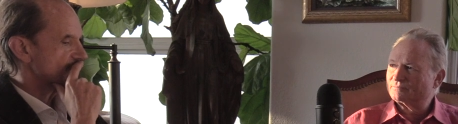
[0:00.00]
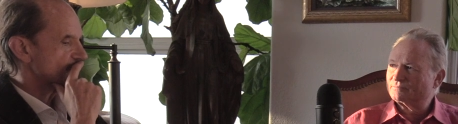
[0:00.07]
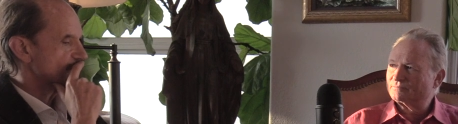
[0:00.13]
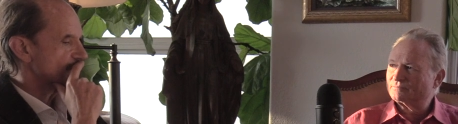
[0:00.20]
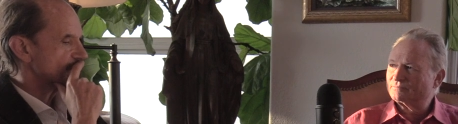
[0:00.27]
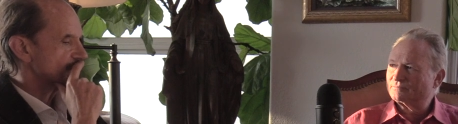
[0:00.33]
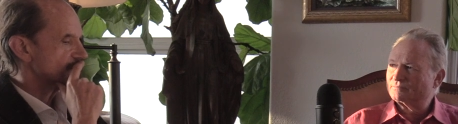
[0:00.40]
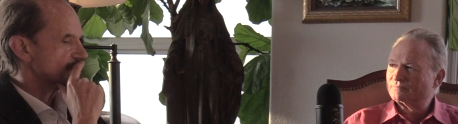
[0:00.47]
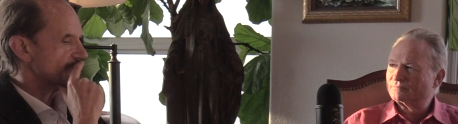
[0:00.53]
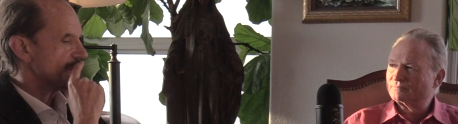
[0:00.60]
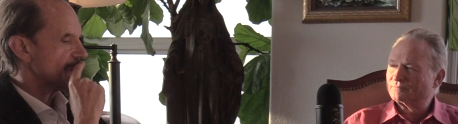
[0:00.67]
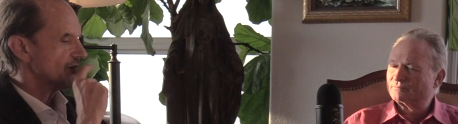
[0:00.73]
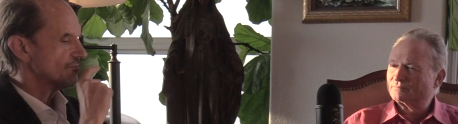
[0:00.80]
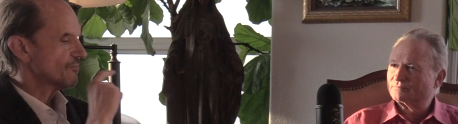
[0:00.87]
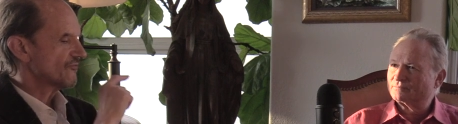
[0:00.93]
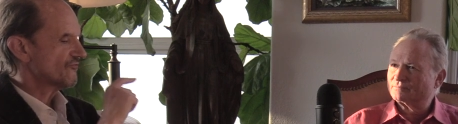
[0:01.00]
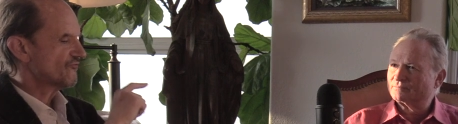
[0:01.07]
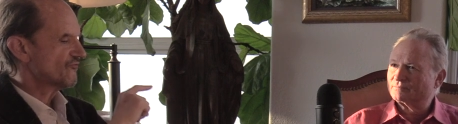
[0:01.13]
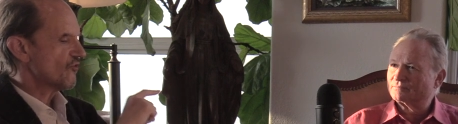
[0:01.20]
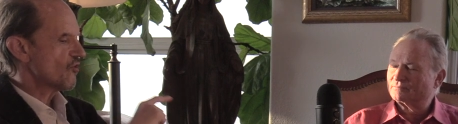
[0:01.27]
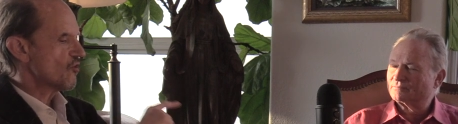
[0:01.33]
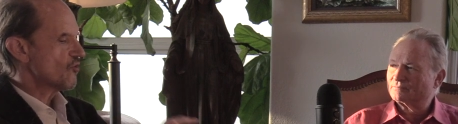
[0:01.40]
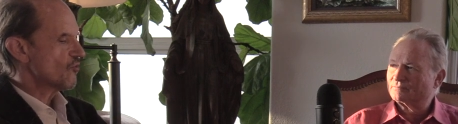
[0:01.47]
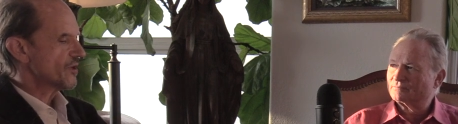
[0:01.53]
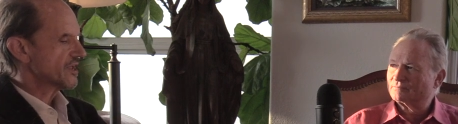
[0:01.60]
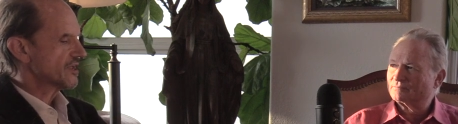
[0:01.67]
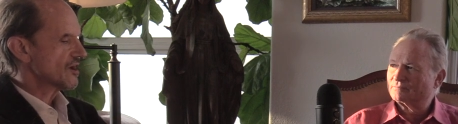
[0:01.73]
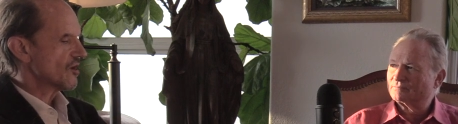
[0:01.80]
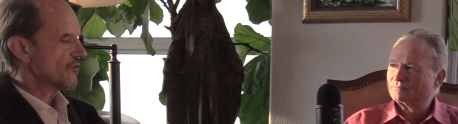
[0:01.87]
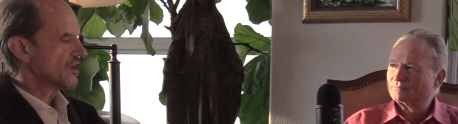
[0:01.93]
Speaker 1: of the book today. And I, before
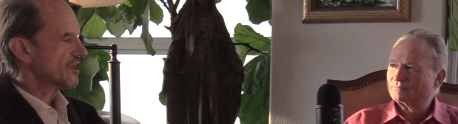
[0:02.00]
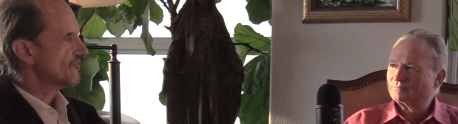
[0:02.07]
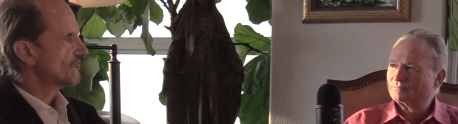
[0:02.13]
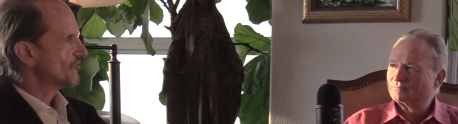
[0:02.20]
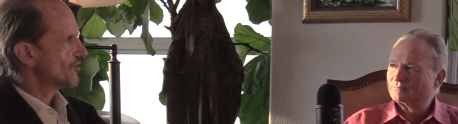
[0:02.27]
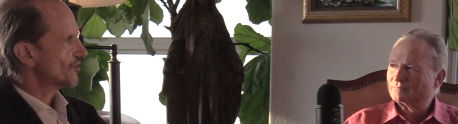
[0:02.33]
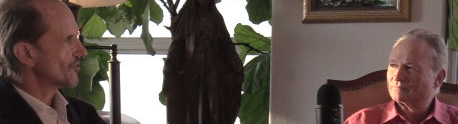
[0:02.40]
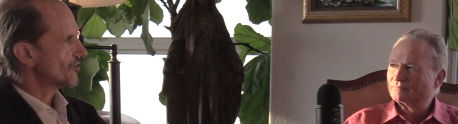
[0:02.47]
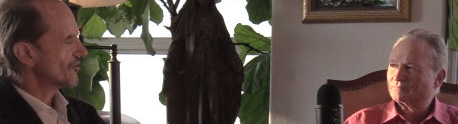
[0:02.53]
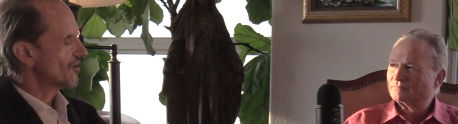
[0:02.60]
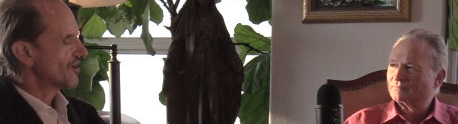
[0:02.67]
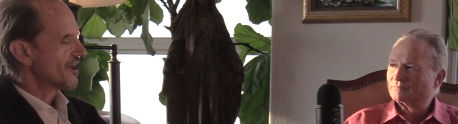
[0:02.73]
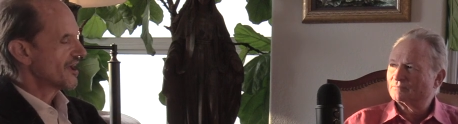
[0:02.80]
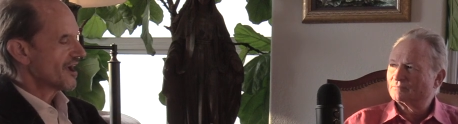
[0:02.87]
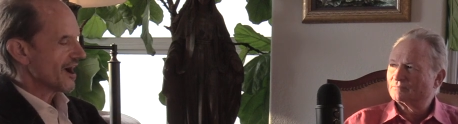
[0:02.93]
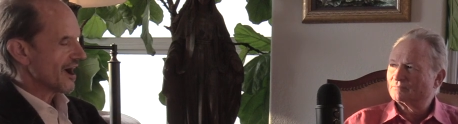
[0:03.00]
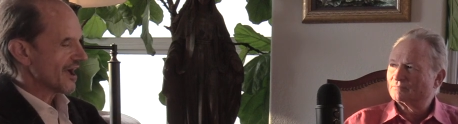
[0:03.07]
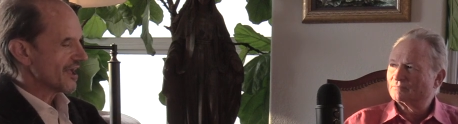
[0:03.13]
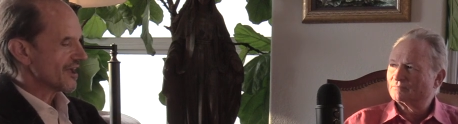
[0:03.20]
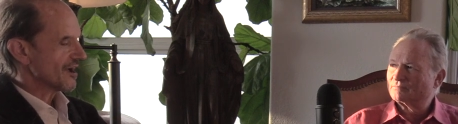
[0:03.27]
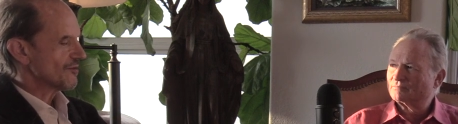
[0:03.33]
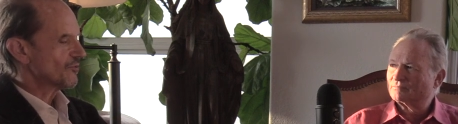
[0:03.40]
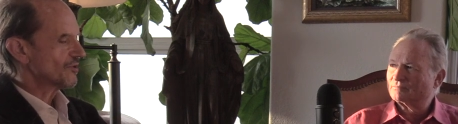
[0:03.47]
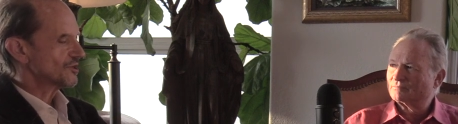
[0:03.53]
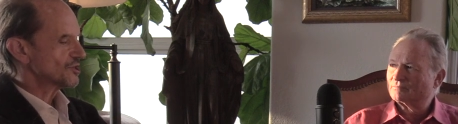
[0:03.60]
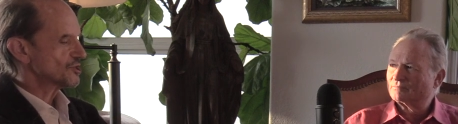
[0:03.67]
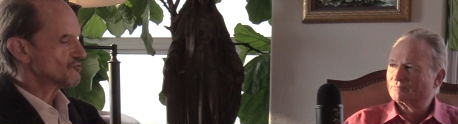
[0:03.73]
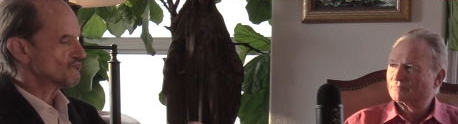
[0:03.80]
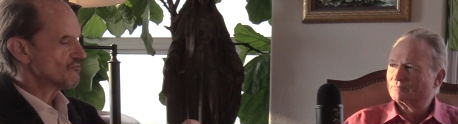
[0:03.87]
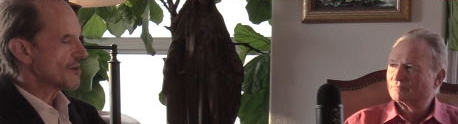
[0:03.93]
we go any further I, I want
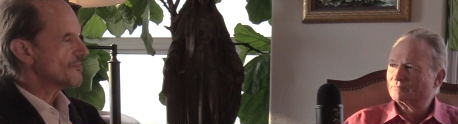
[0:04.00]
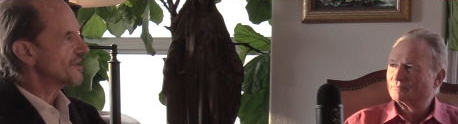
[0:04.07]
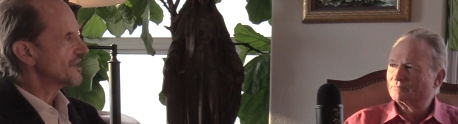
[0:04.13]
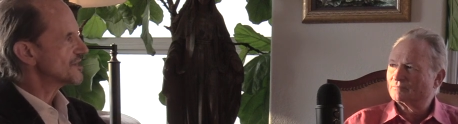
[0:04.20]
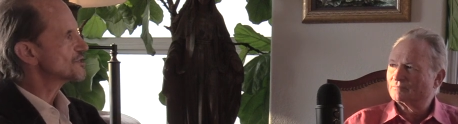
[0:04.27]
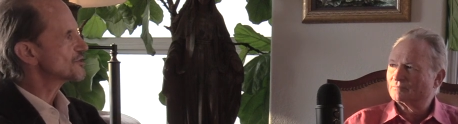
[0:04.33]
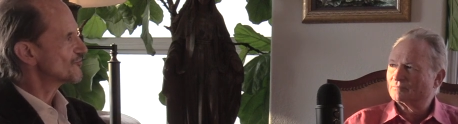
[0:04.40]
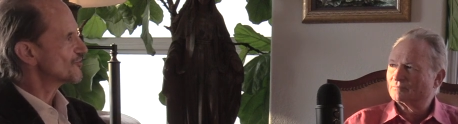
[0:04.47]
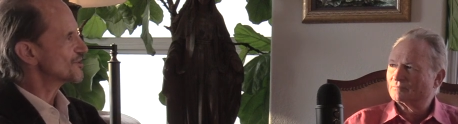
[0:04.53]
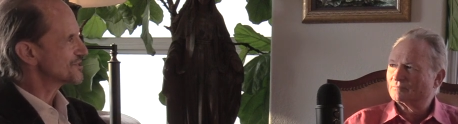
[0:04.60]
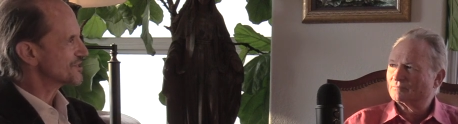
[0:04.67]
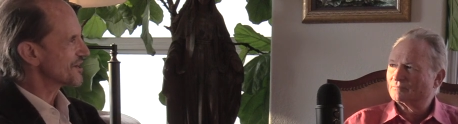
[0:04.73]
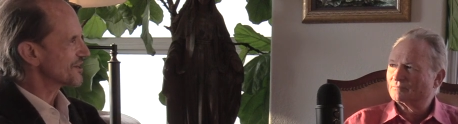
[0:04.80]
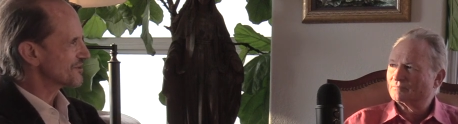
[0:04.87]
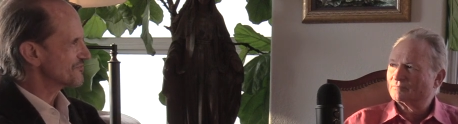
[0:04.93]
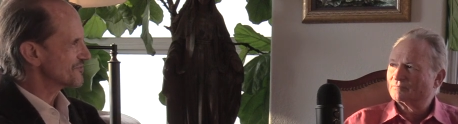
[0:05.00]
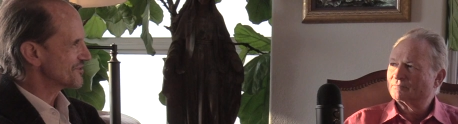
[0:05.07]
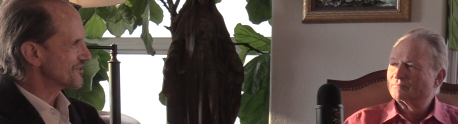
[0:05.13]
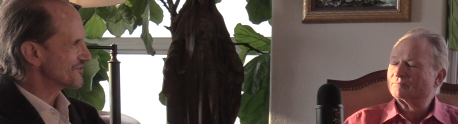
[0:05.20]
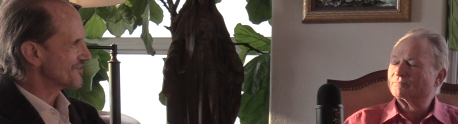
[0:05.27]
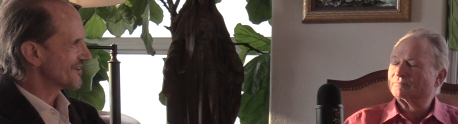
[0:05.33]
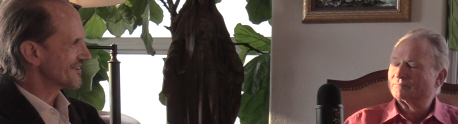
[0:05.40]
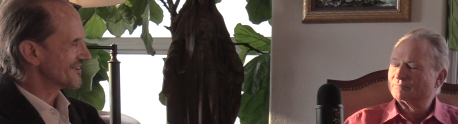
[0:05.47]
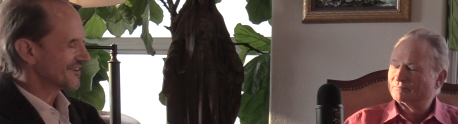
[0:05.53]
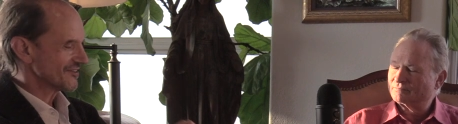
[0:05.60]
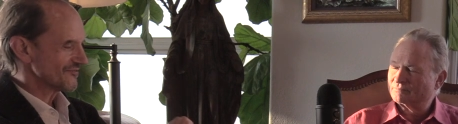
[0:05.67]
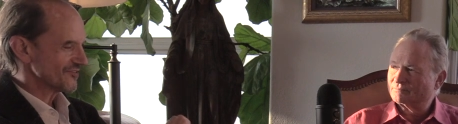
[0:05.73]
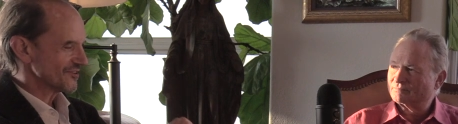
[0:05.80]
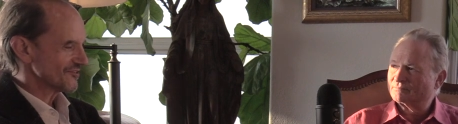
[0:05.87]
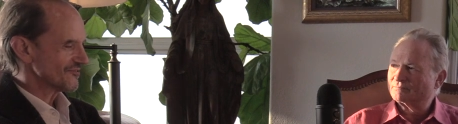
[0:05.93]
to just reminisce for a second with you, mm -hmm. like,
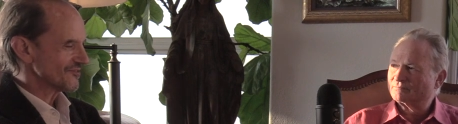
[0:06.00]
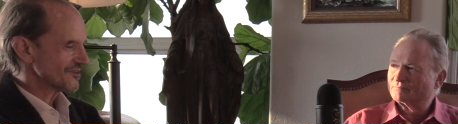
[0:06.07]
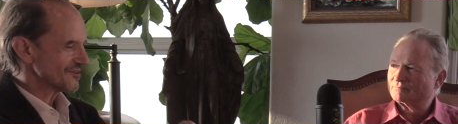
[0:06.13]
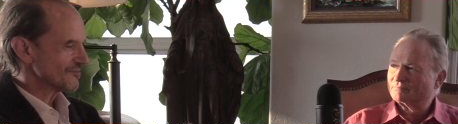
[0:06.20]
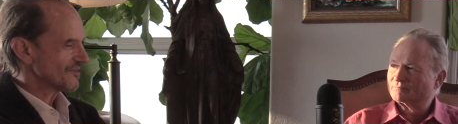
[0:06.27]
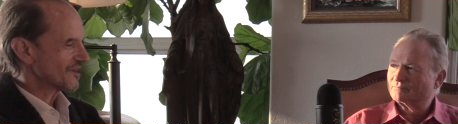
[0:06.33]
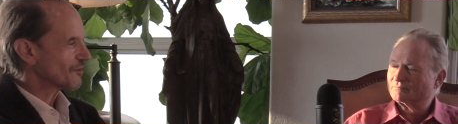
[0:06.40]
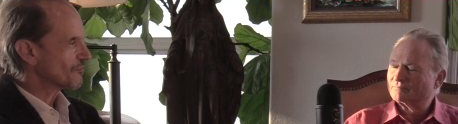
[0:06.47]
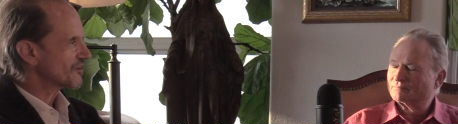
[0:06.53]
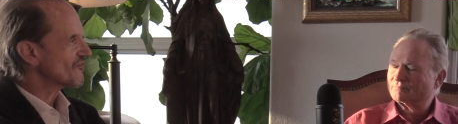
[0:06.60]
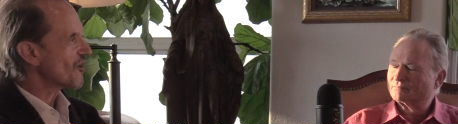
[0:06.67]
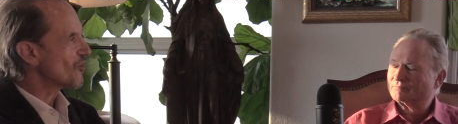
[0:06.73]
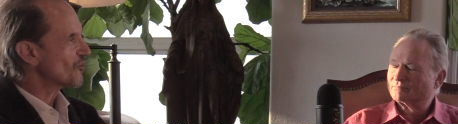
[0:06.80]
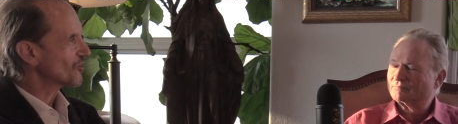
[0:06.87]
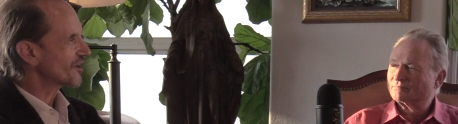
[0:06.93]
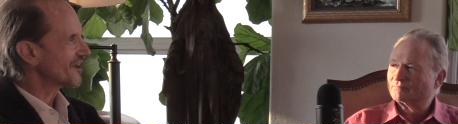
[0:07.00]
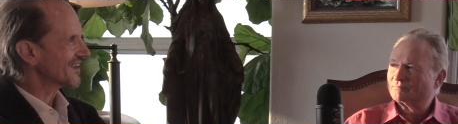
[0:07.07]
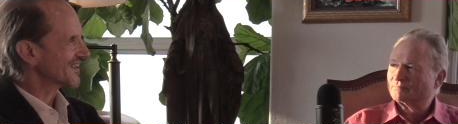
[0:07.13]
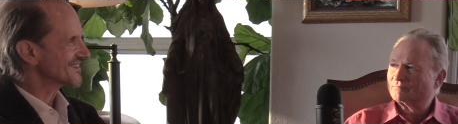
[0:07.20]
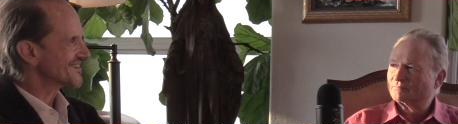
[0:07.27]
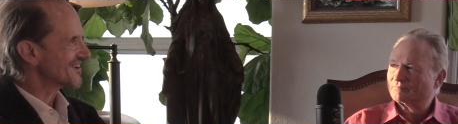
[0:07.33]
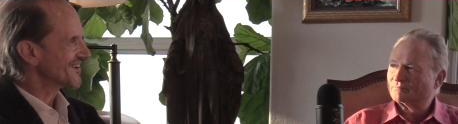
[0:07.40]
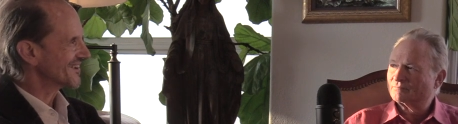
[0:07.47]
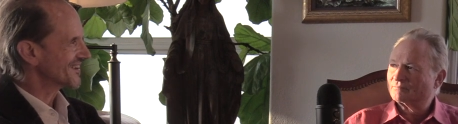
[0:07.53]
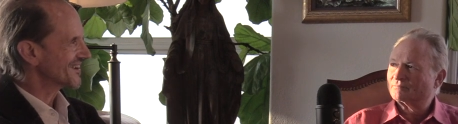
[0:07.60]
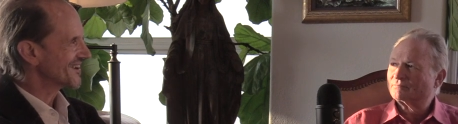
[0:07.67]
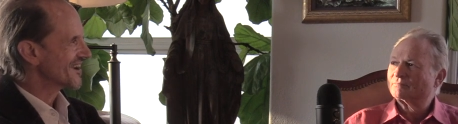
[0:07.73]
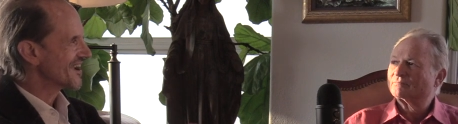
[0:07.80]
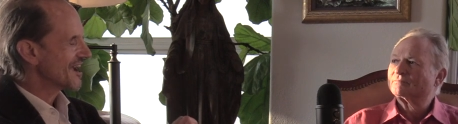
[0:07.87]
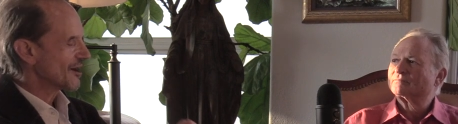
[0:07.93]
like for, for a little bit of auld lang syne
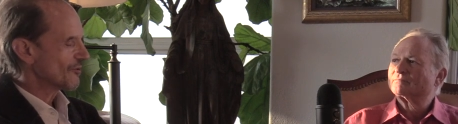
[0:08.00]
here.